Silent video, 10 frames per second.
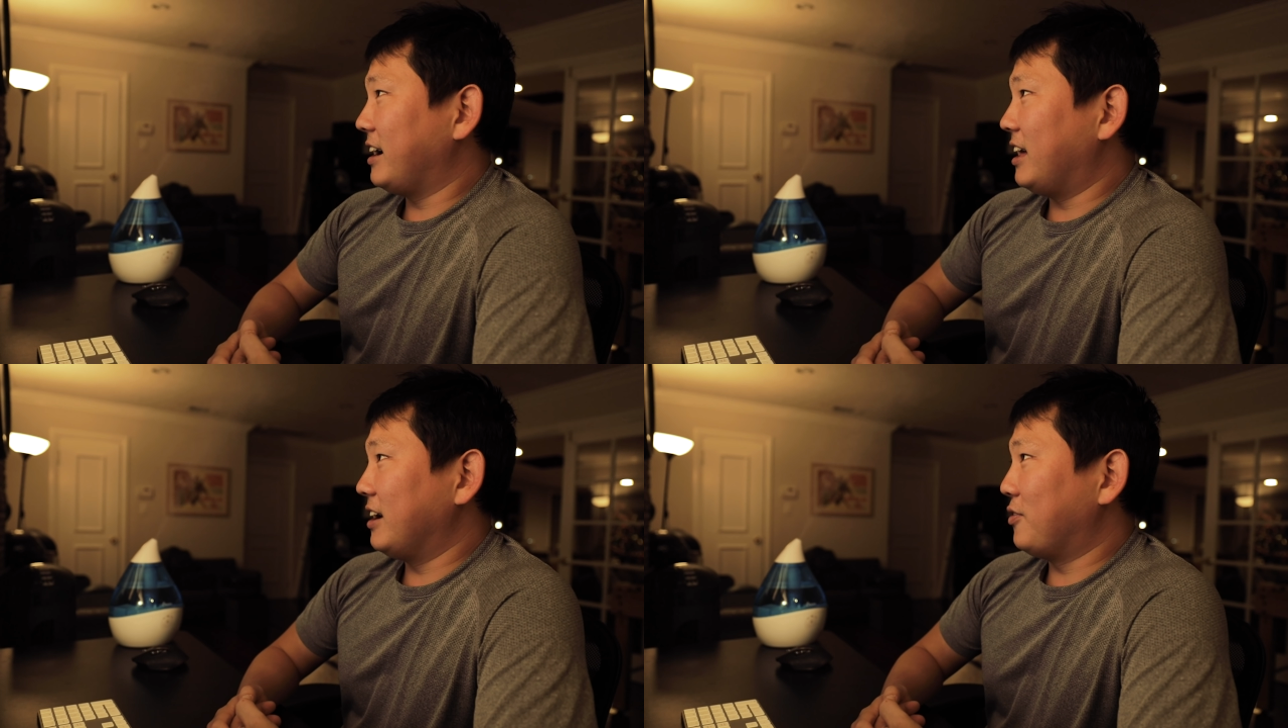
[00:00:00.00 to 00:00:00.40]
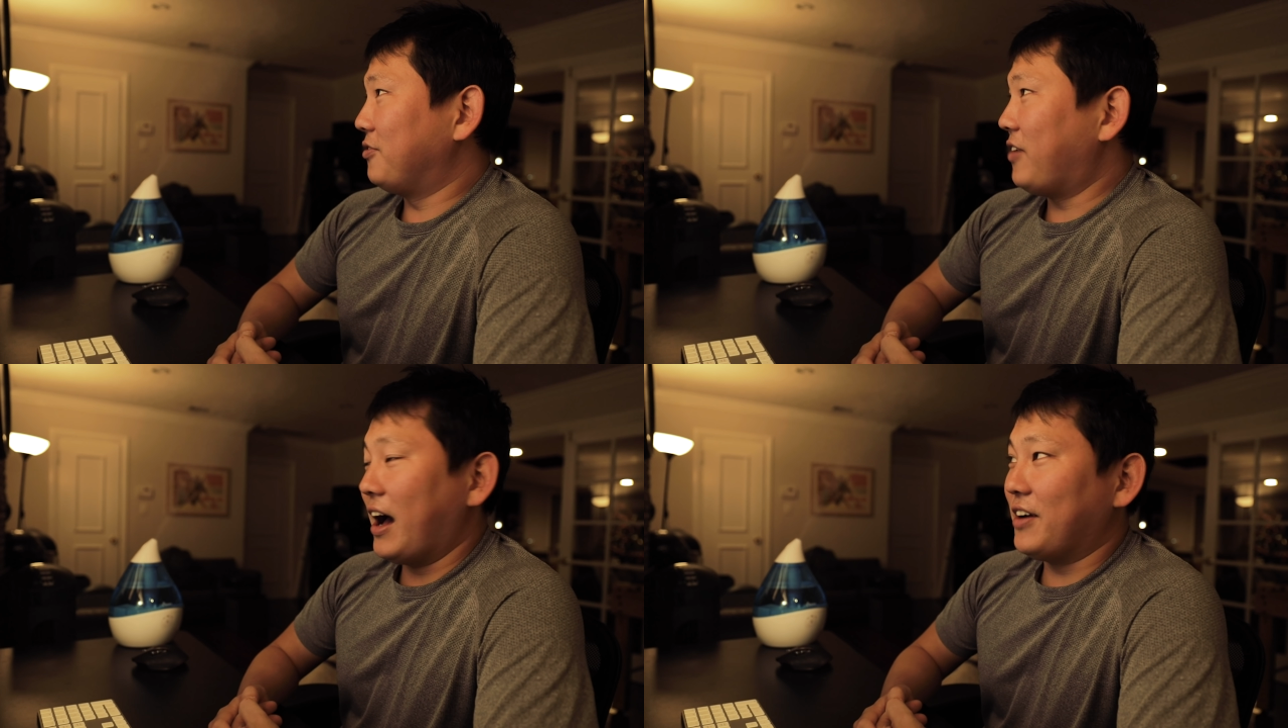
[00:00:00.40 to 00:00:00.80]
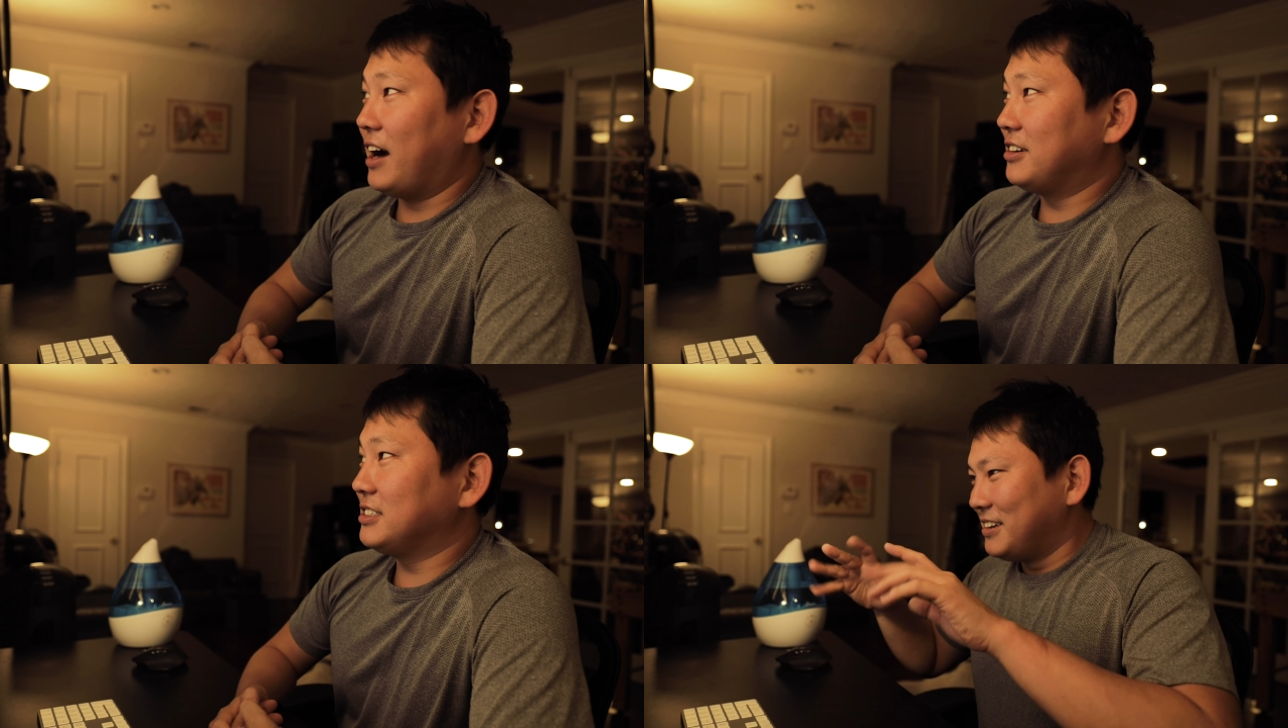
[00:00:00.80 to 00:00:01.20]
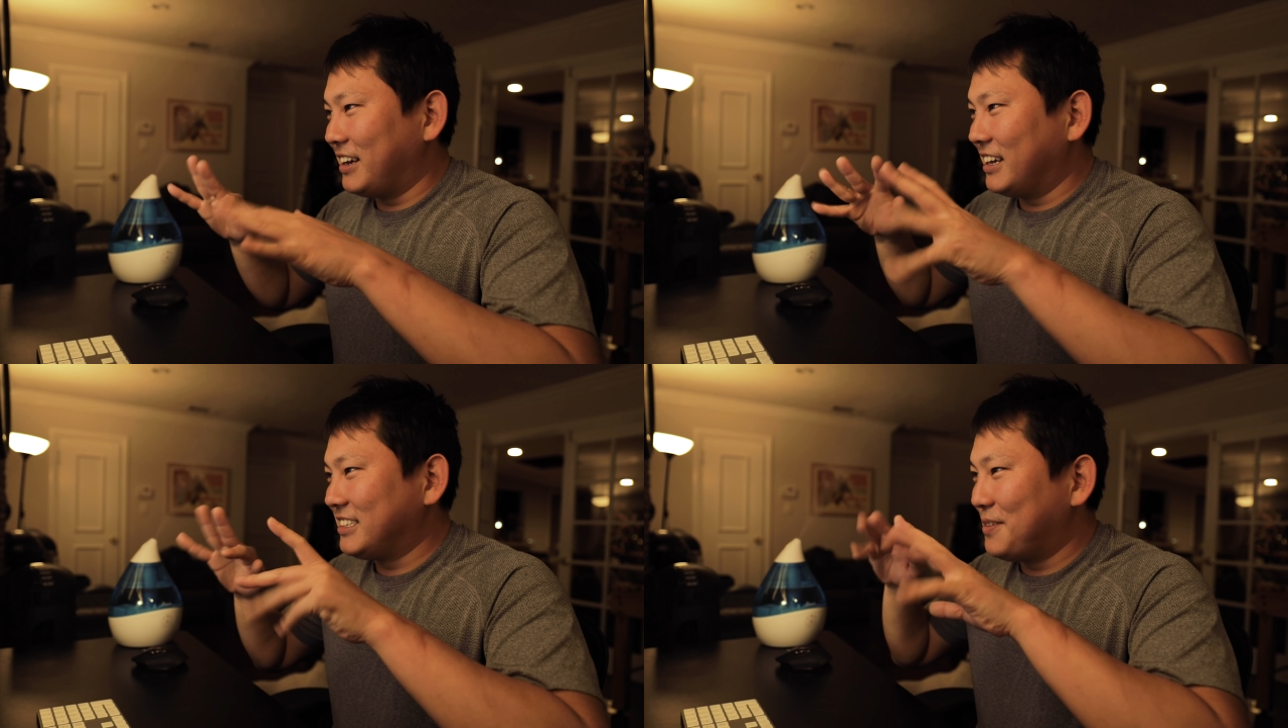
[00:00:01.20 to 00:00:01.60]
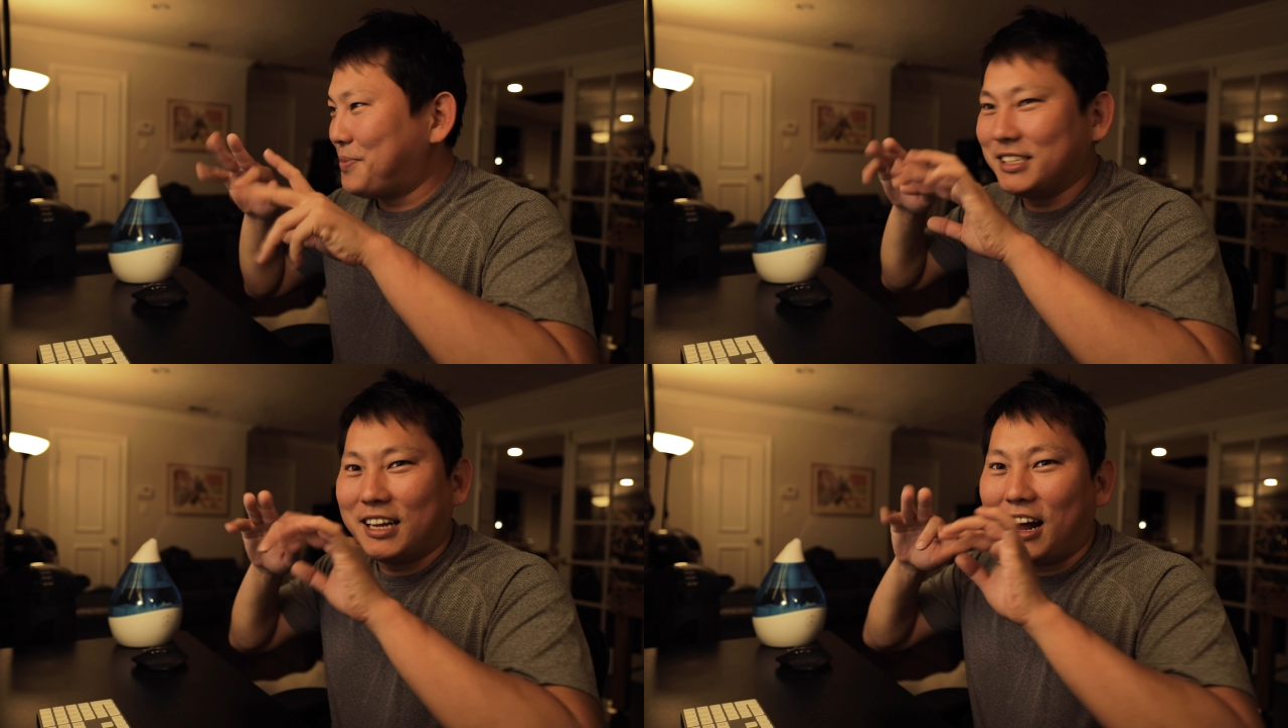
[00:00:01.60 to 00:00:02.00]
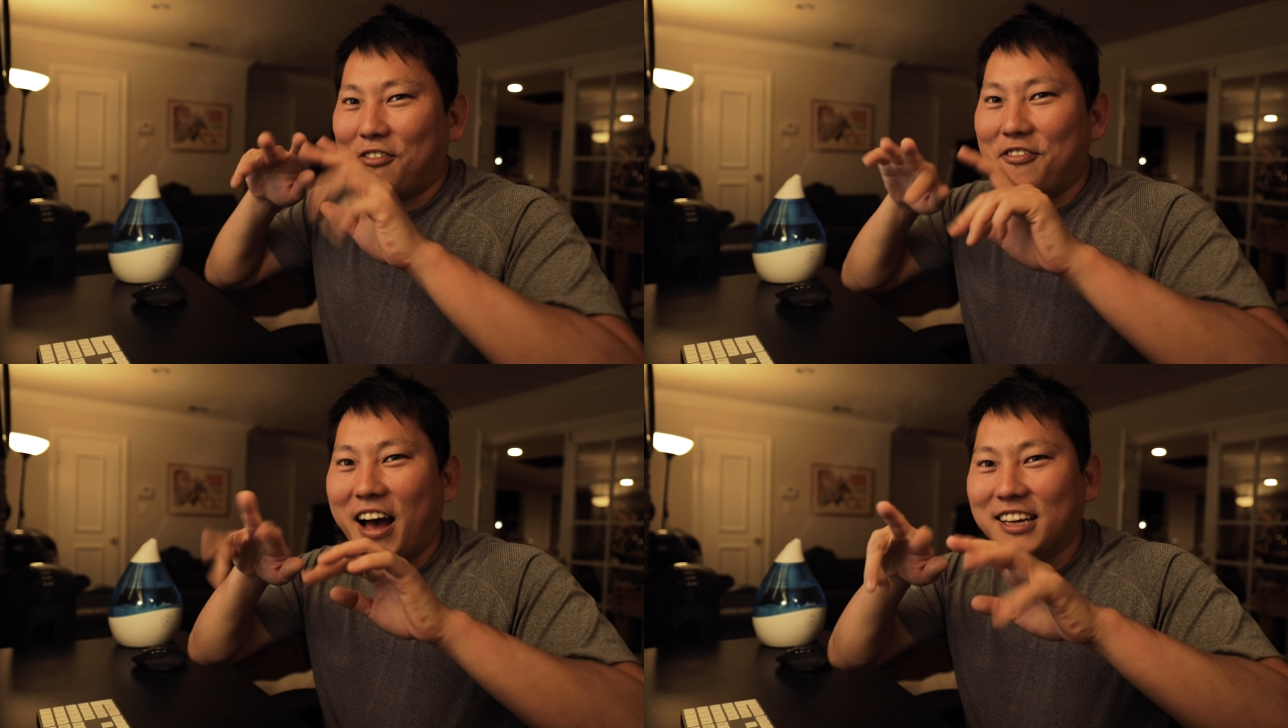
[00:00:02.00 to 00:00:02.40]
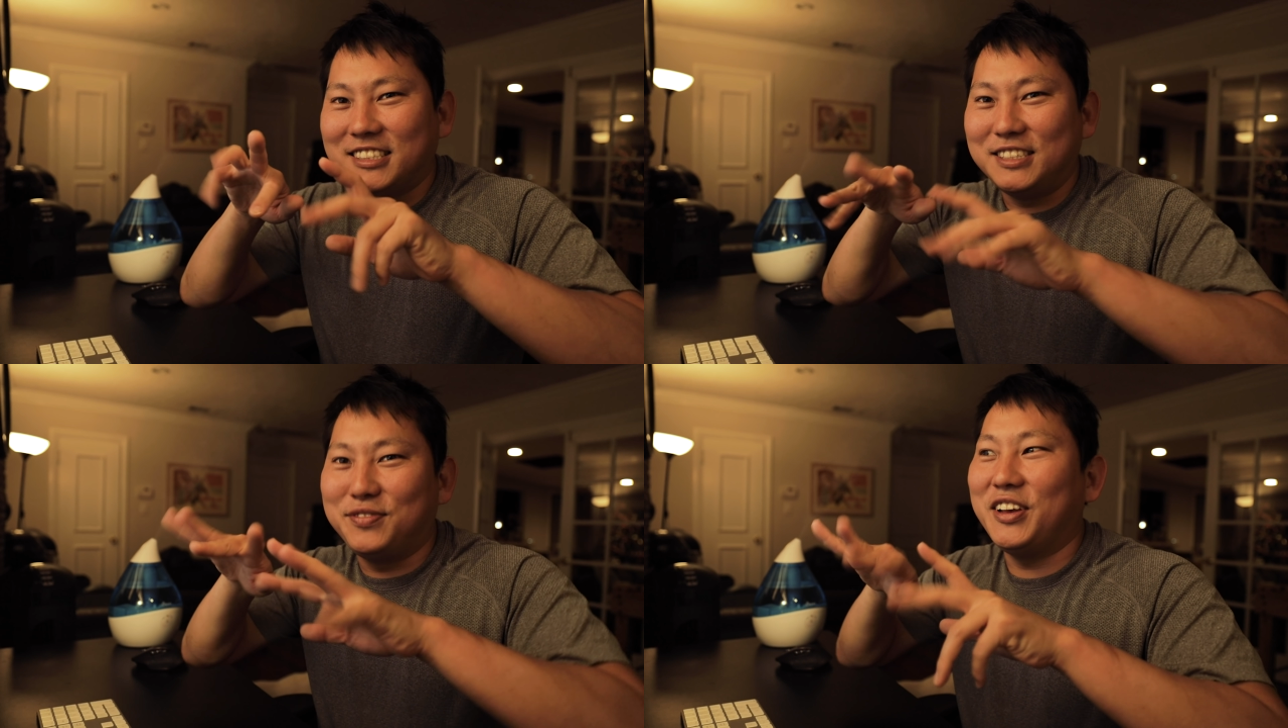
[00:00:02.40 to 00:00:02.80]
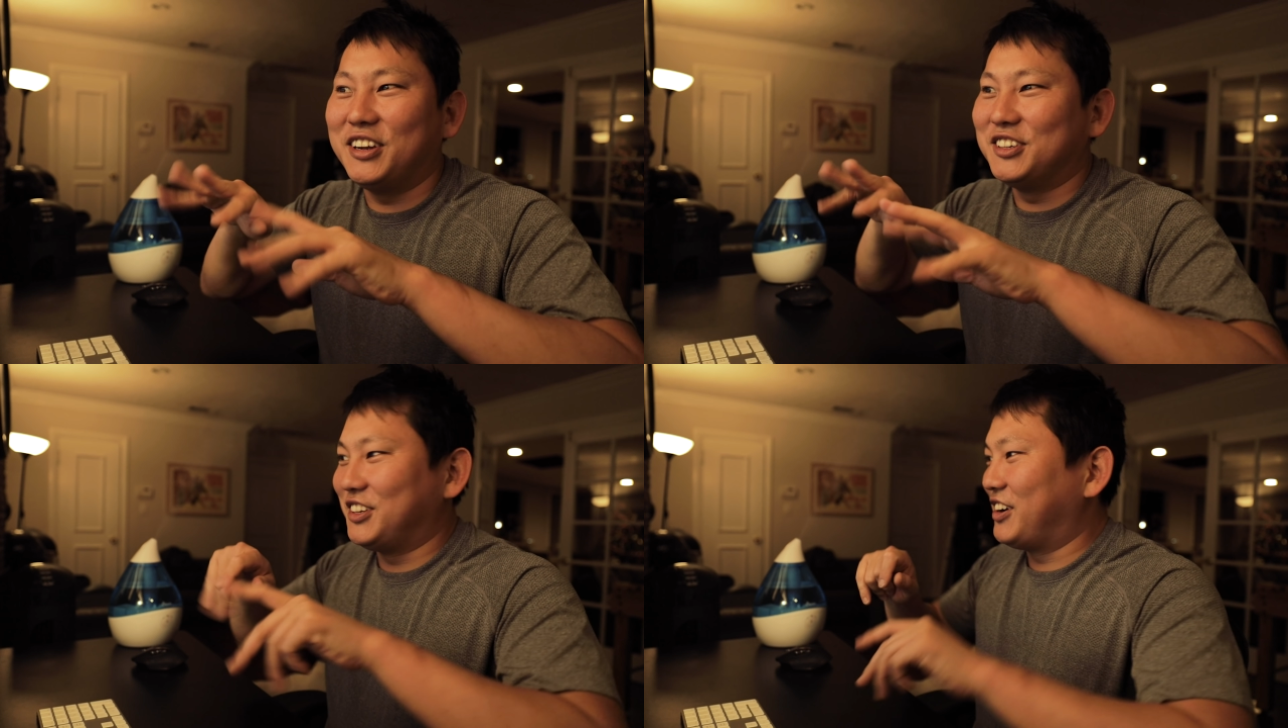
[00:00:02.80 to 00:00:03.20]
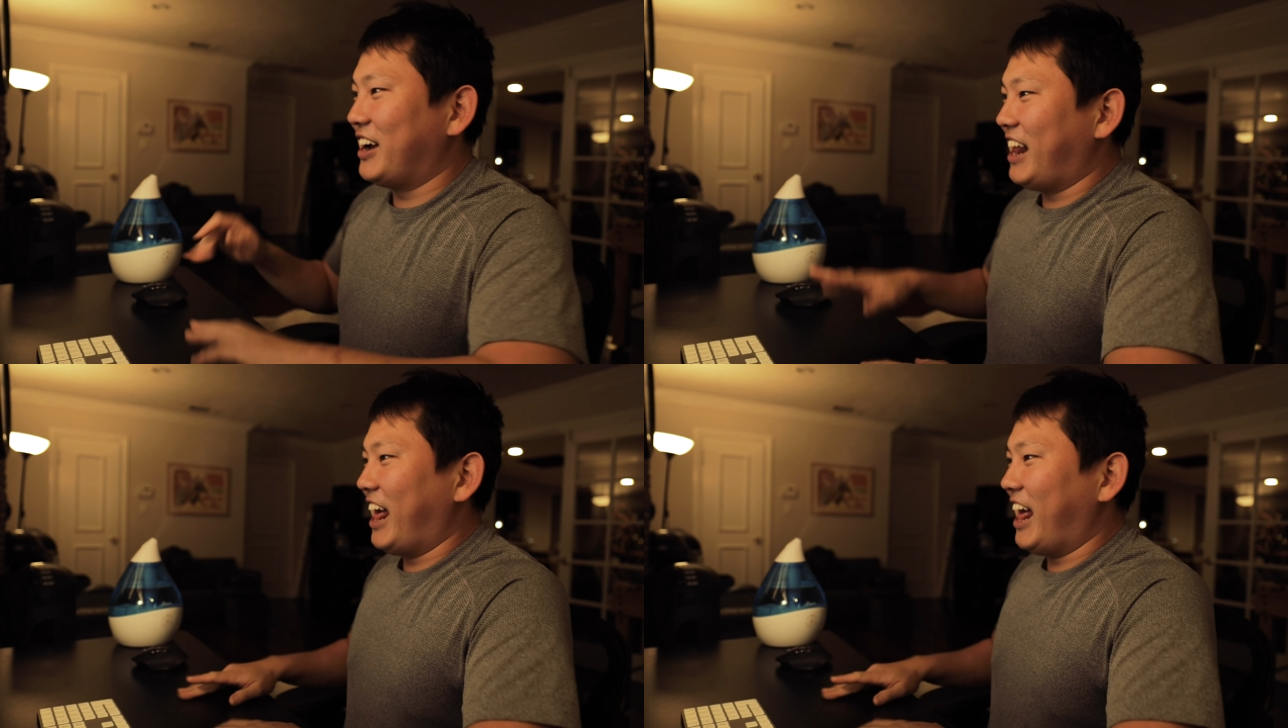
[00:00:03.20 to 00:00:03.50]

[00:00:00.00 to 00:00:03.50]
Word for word: I got like, what, five hours? I guess it depends on how fast these fingers are at